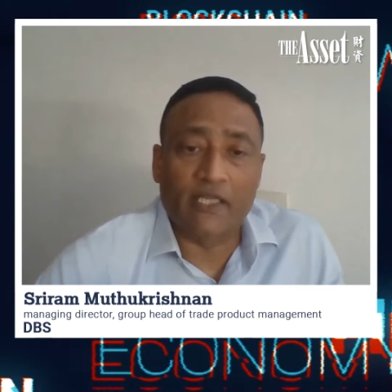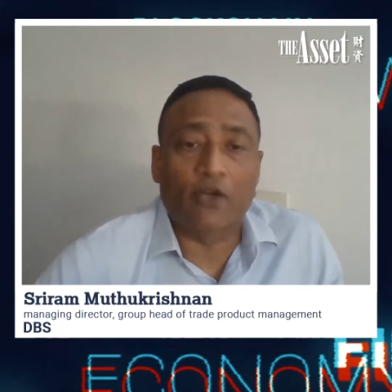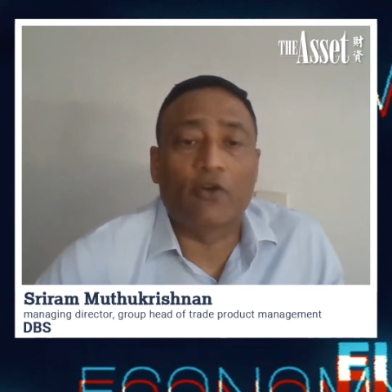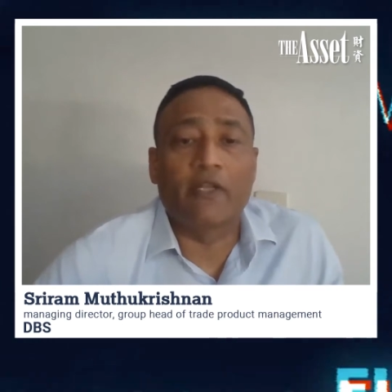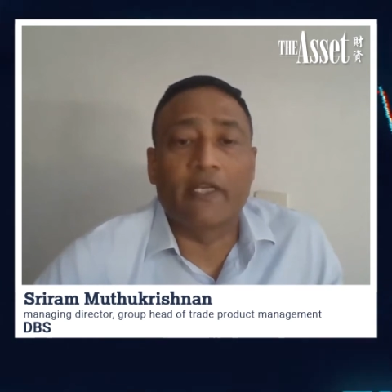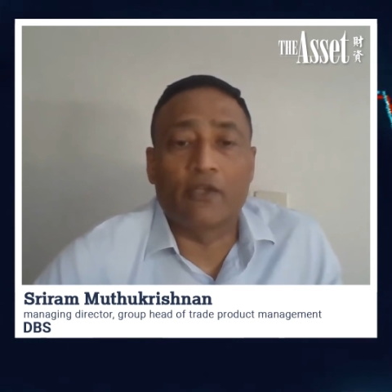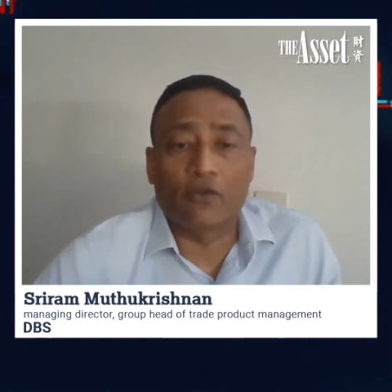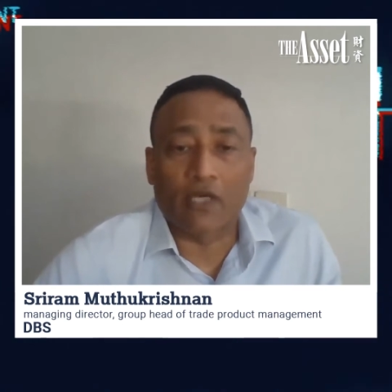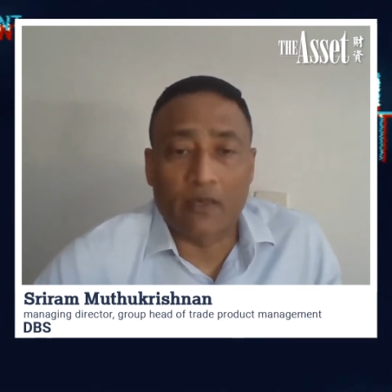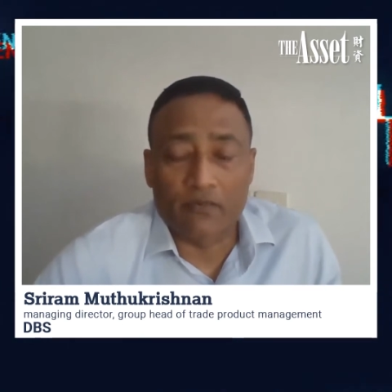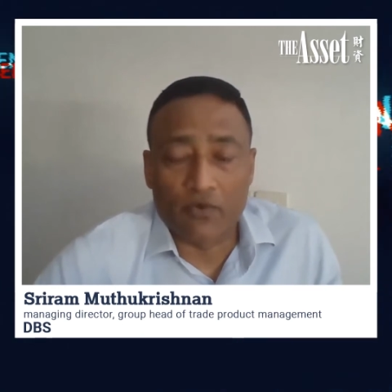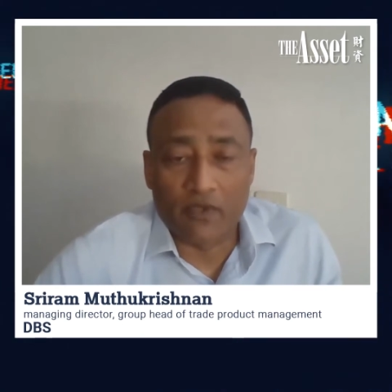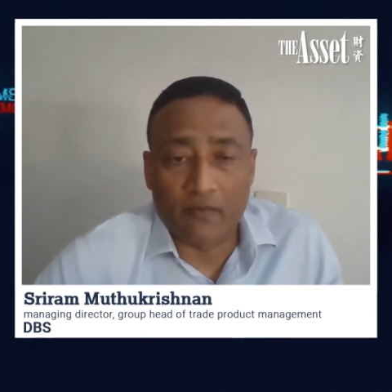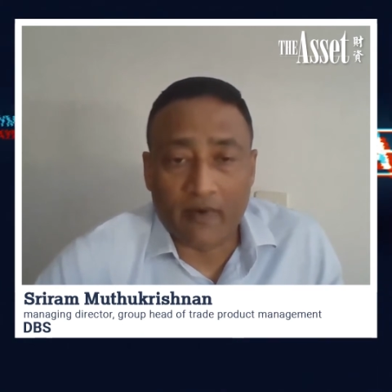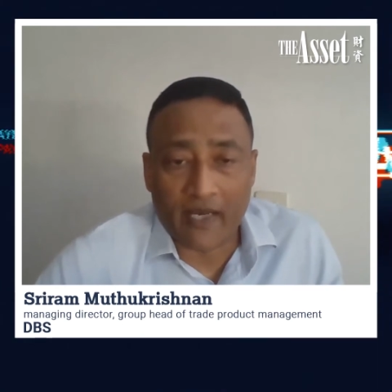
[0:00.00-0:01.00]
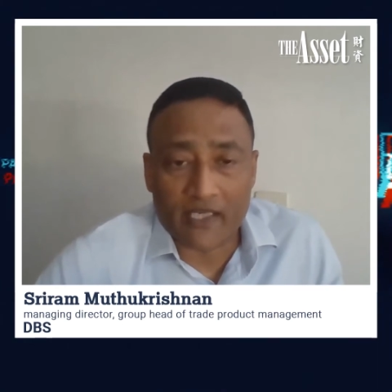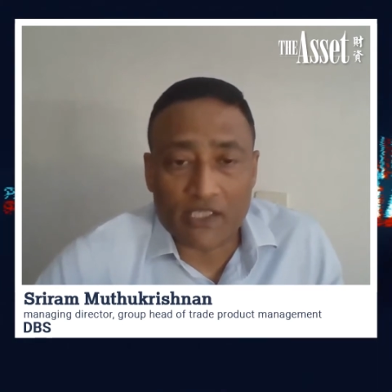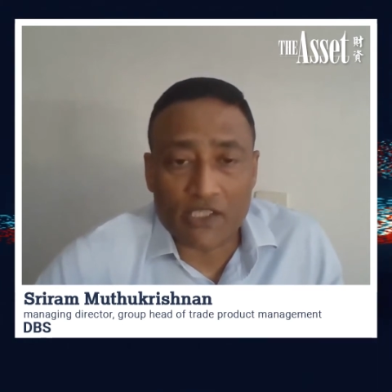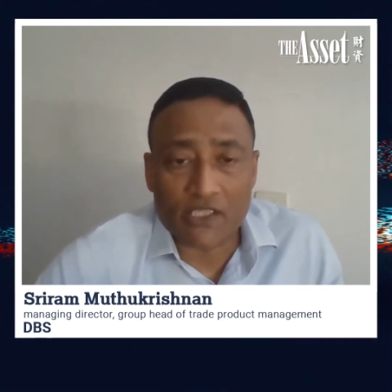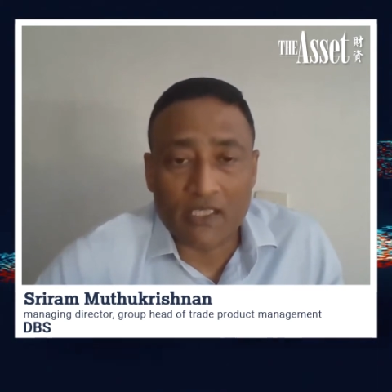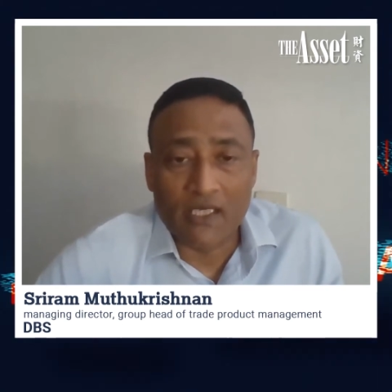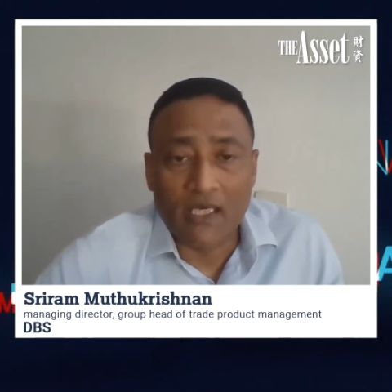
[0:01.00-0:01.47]
They don't need to come to the
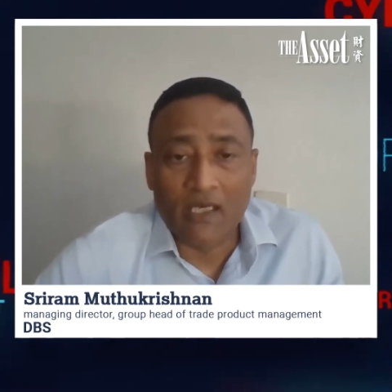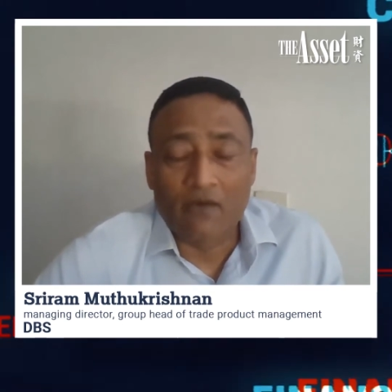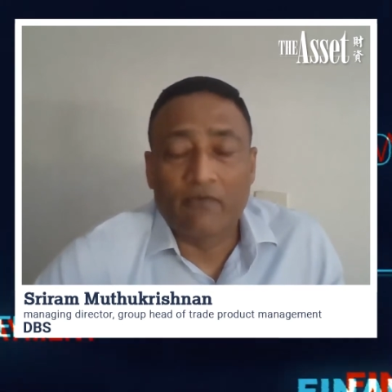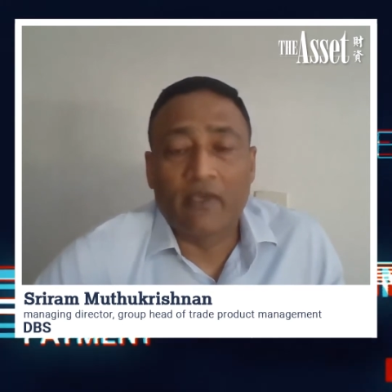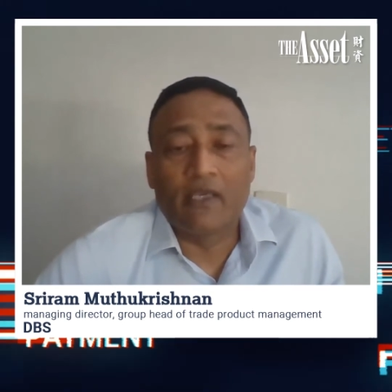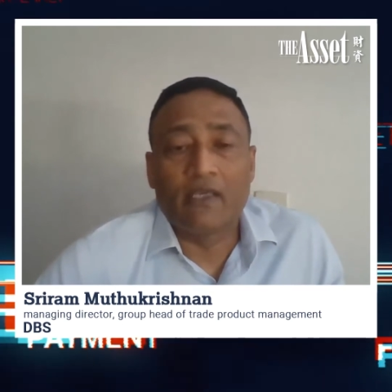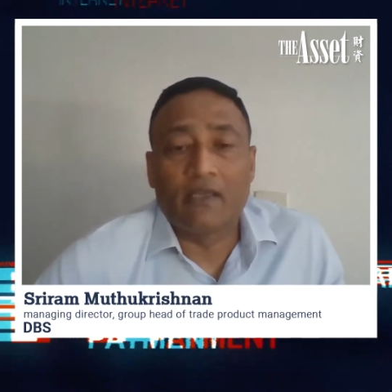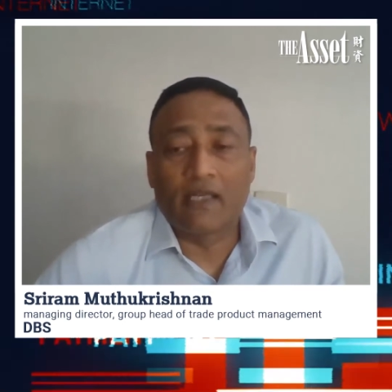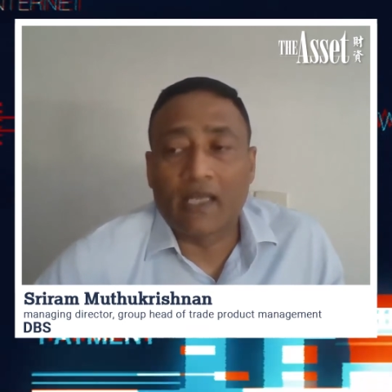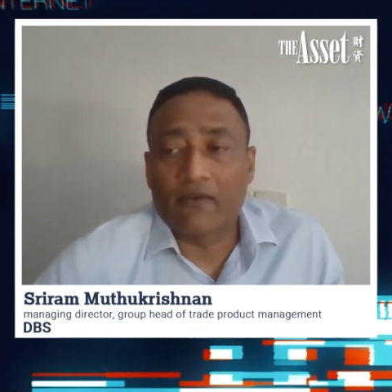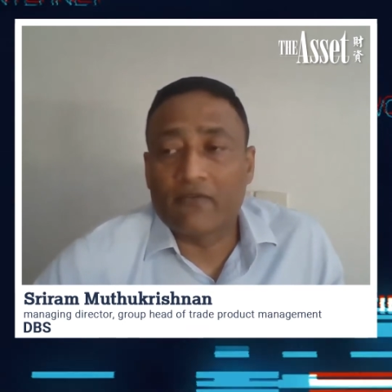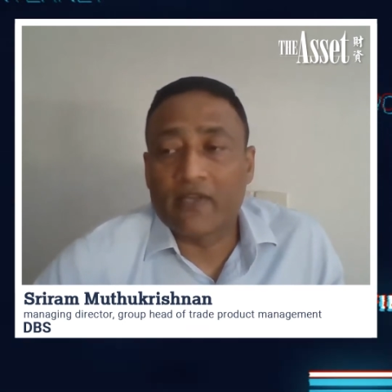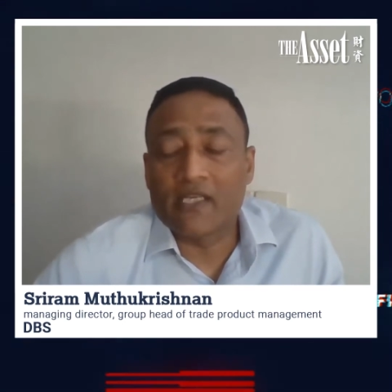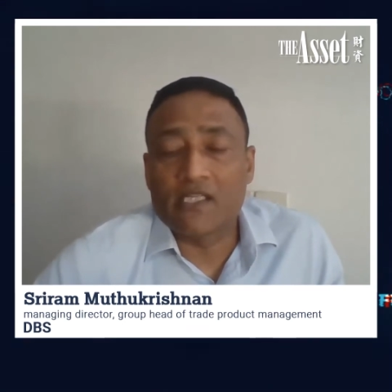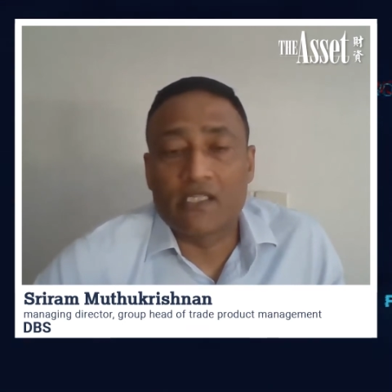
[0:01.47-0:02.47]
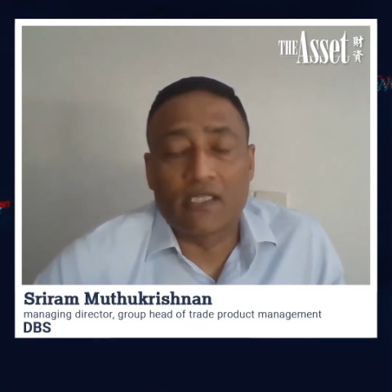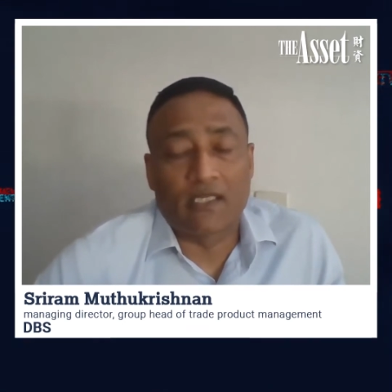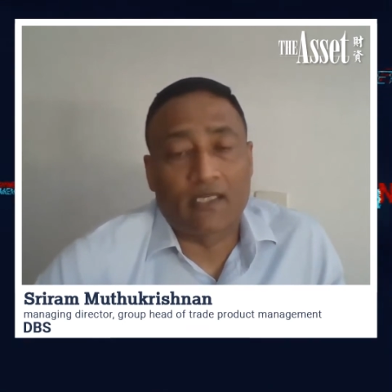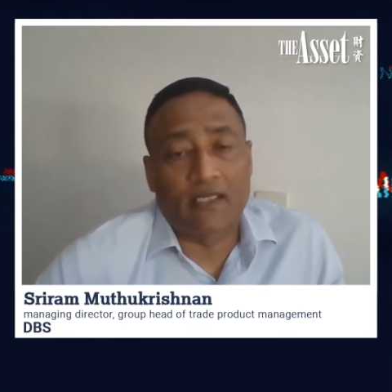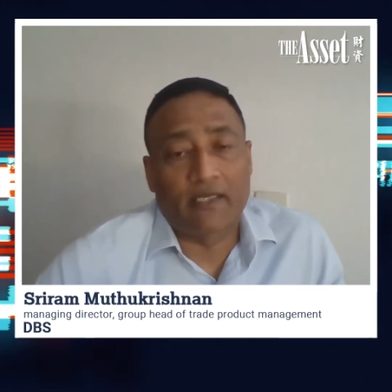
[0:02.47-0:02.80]
branch. We leveraged,